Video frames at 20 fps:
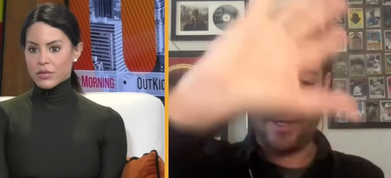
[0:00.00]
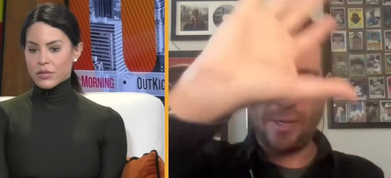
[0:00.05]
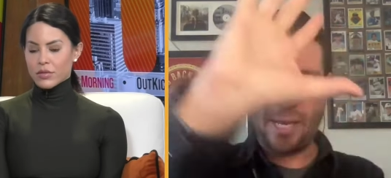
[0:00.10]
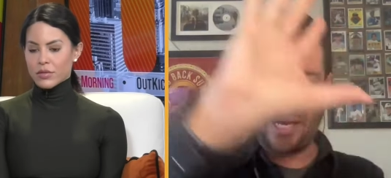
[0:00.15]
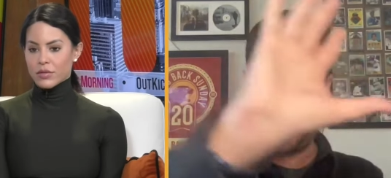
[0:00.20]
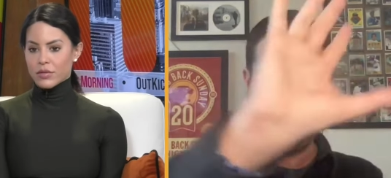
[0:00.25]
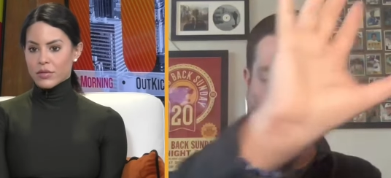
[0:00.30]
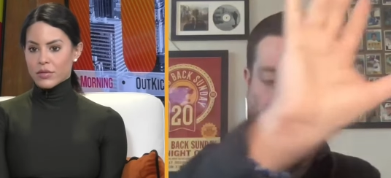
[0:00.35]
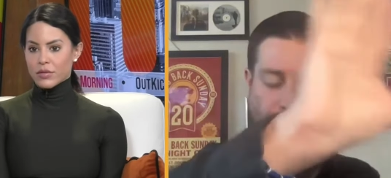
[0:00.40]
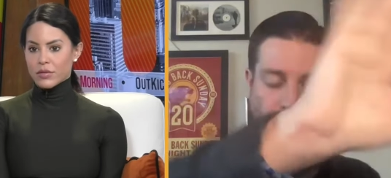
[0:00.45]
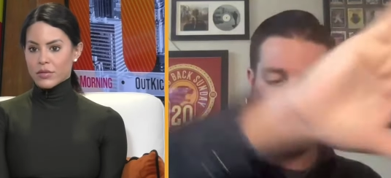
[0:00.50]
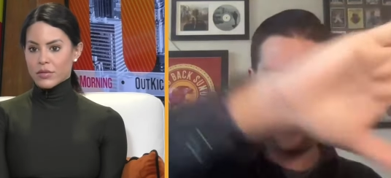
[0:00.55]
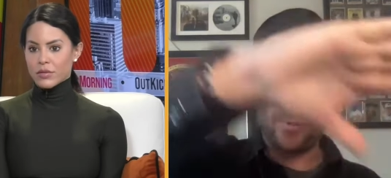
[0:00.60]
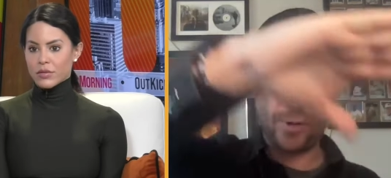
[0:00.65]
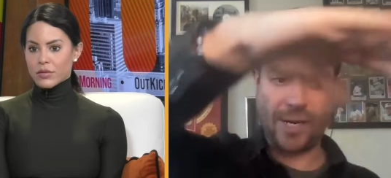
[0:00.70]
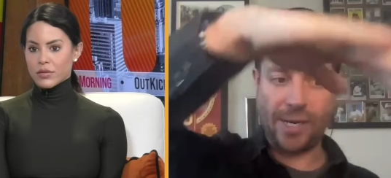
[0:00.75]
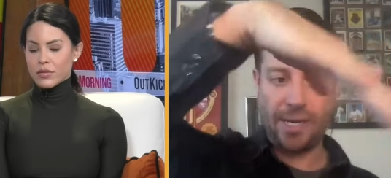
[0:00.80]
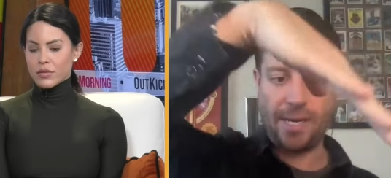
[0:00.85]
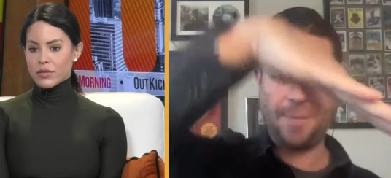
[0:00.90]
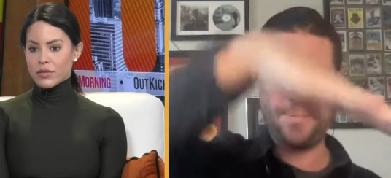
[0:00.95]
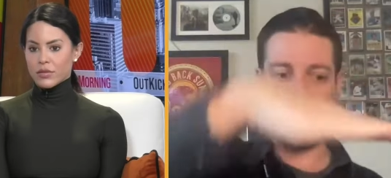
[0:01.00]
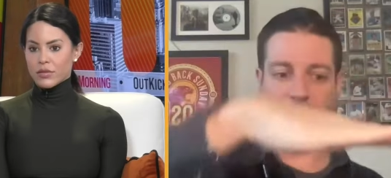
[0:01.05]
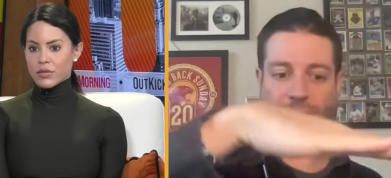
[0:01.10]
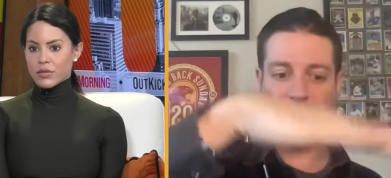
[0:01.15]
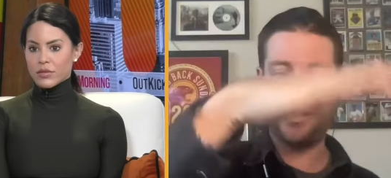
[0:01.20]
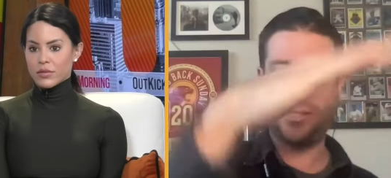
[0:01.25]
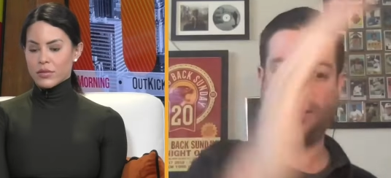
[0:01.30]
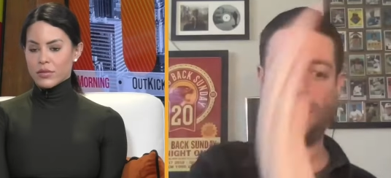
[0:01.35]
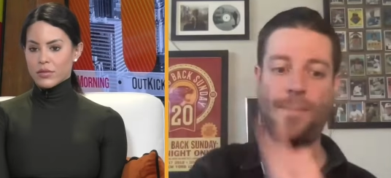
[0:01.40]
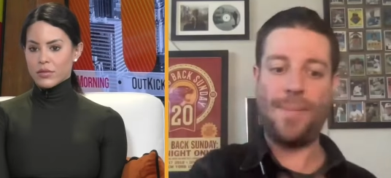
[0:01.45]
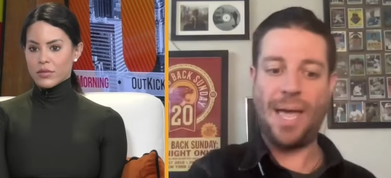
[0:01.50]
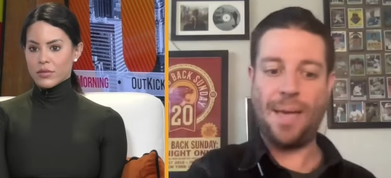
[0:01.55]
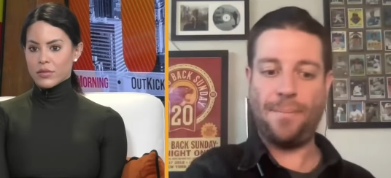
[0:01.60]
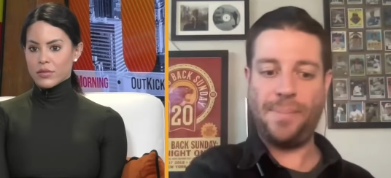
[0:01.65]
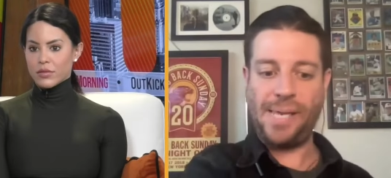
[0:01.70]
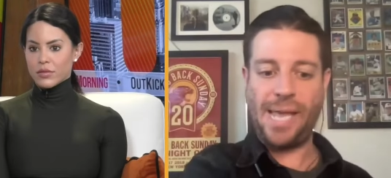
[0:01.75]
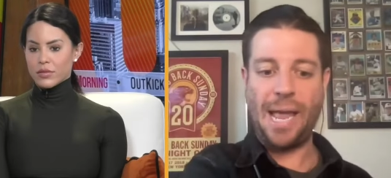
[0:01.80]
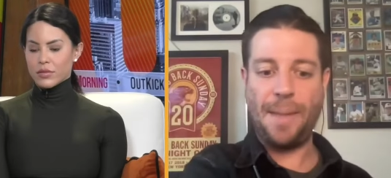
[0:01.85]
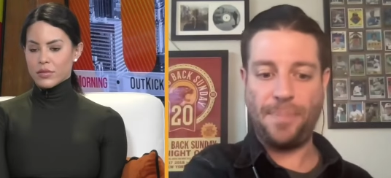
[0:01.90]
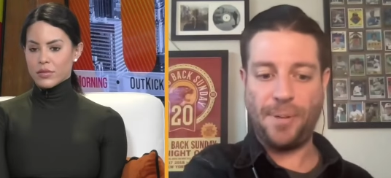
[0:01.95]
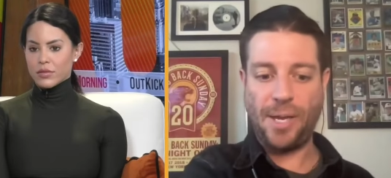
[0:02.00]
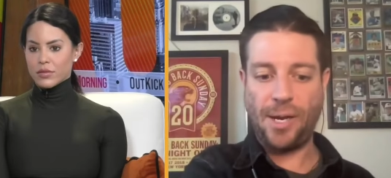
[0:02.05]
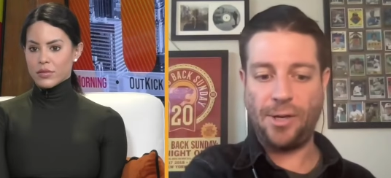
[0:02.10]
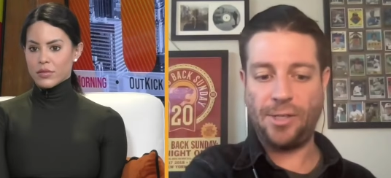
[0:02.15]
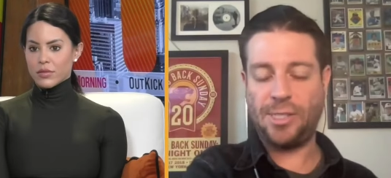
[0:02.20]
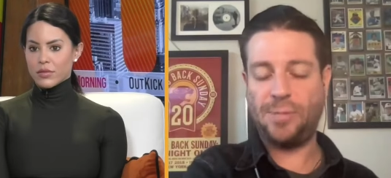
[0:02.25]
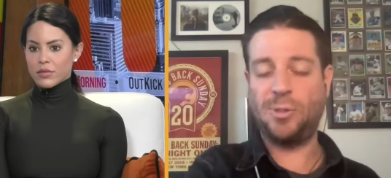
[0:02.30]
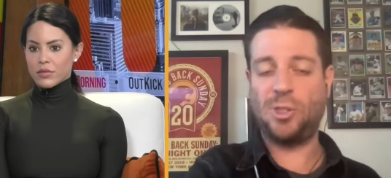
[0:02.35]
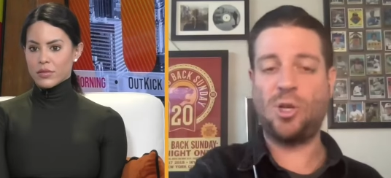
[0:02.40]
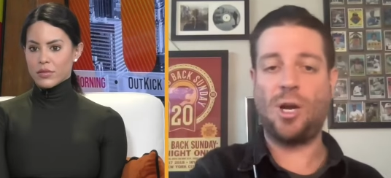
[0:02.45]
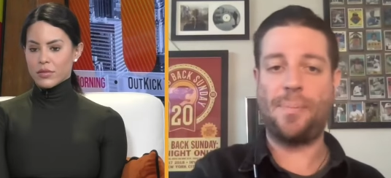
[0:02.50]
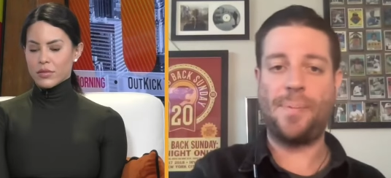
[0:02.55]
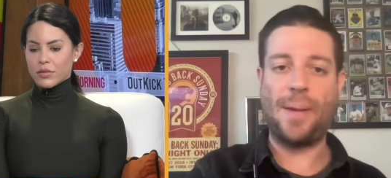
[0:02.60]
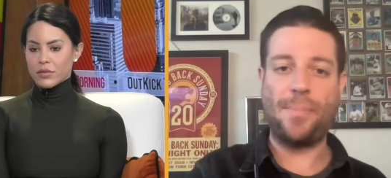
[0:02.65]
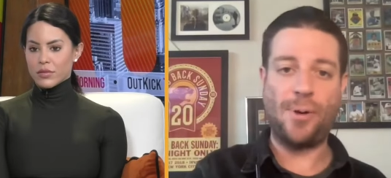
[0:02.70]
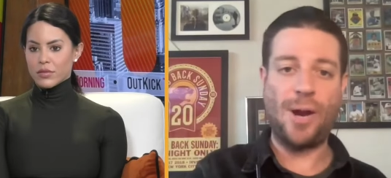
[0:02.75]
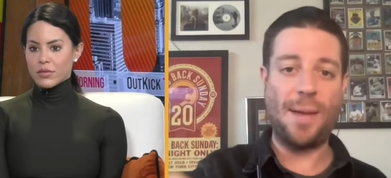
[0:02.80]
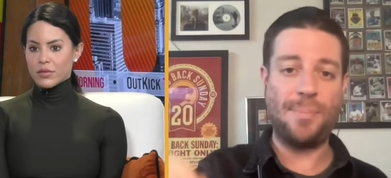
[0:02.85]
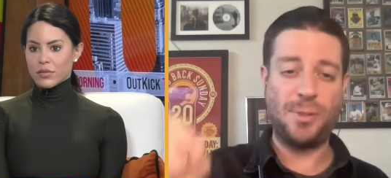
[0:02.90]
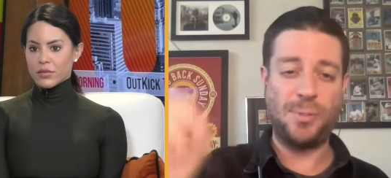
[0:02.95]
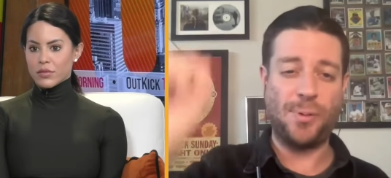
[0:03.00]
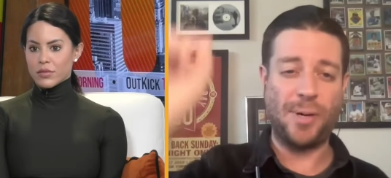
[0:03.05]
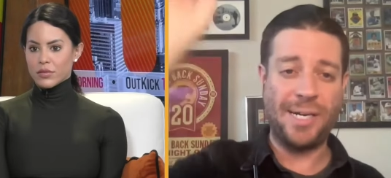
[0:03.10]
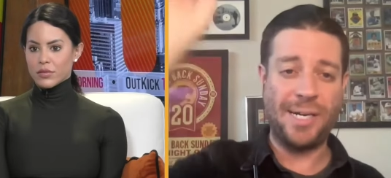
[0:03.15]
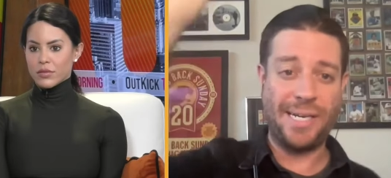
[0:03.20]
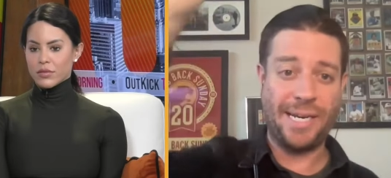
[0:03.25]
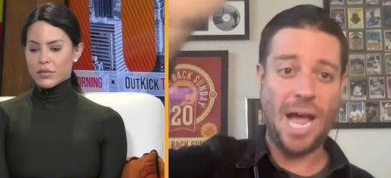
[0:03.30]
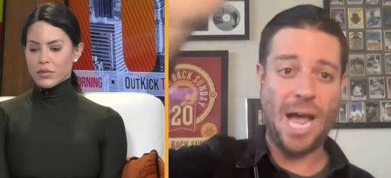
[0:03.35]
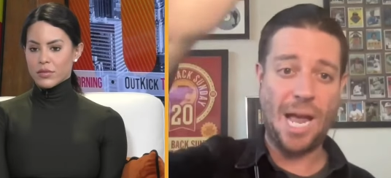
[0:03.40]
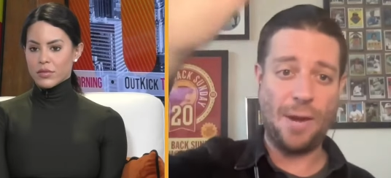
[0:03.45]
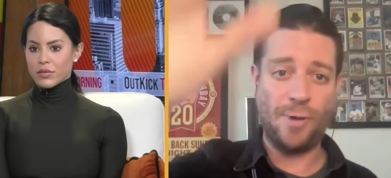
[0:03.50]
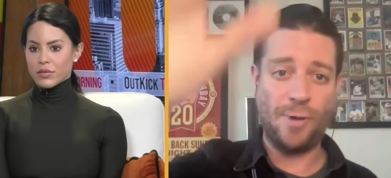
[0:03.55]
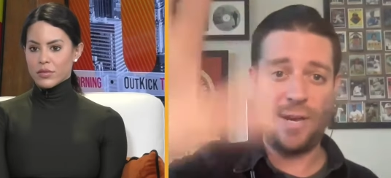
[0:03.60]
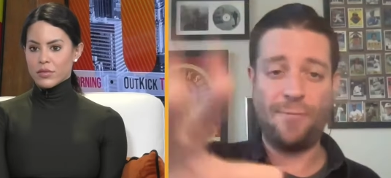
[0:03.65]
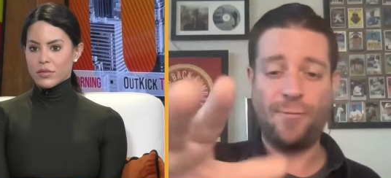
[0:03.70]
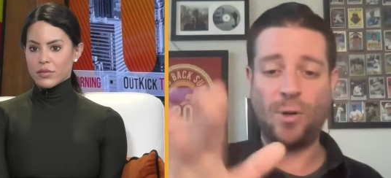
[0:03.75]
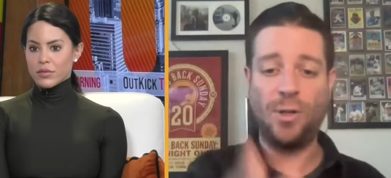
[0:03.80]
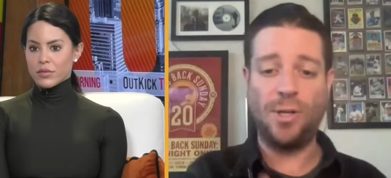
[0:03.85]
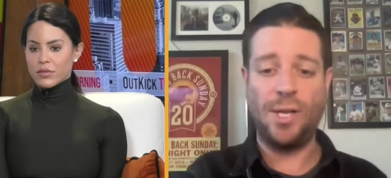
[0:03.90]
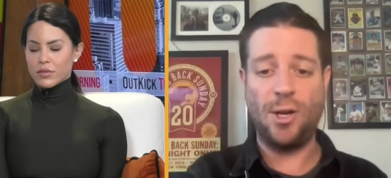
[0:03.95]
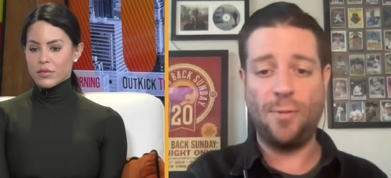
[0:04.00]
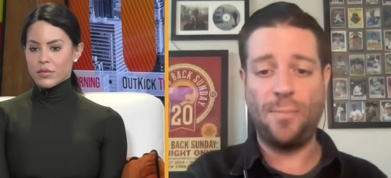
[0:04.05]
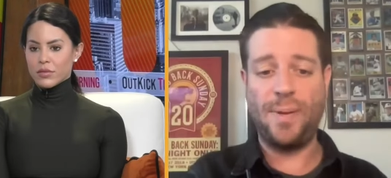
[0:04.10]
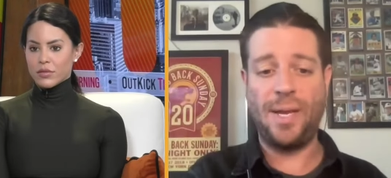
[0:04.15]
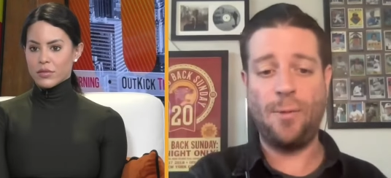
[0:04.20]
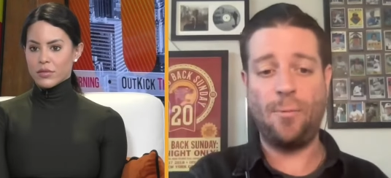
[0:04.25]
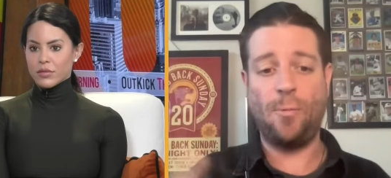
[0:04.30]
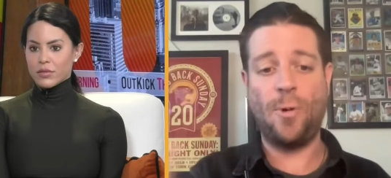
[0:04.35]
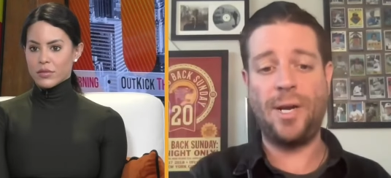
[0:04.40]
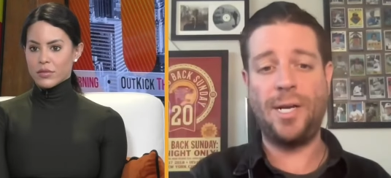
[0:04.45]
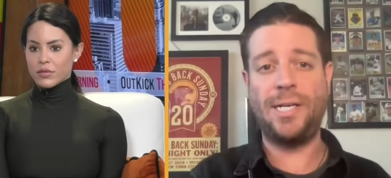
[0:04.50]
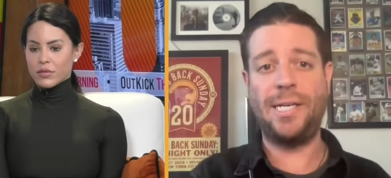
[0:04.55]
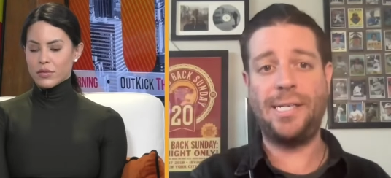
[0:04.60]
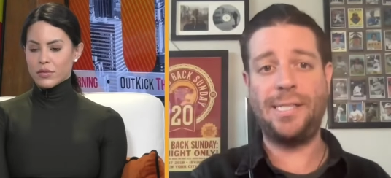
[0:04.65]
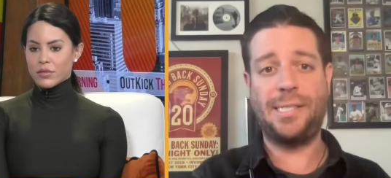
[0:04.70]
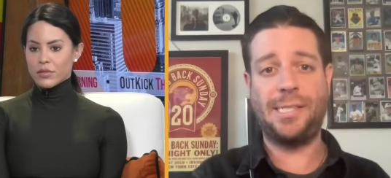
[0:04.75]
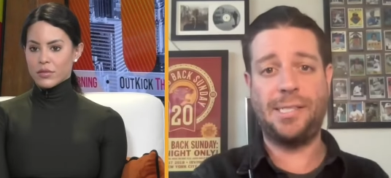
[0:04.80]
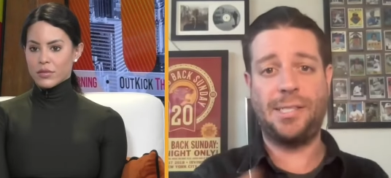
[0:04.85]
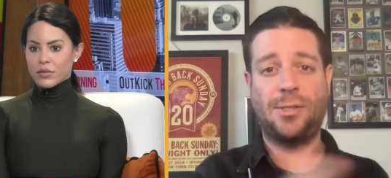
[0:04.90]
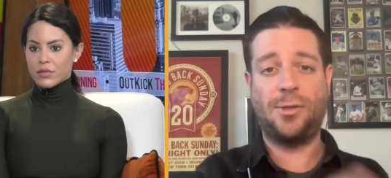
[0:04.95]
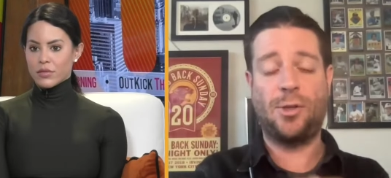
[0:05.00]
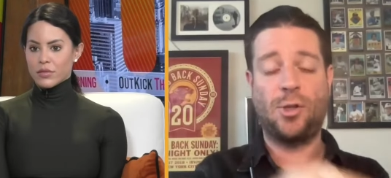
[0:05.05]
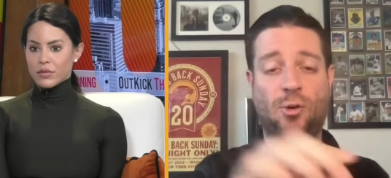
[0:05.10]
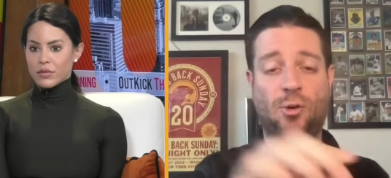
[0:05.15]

Speaker 1: like him bringing in like some N B A players. He was talking about perhaps bringing in Kyrie for a little bit. What it is, is the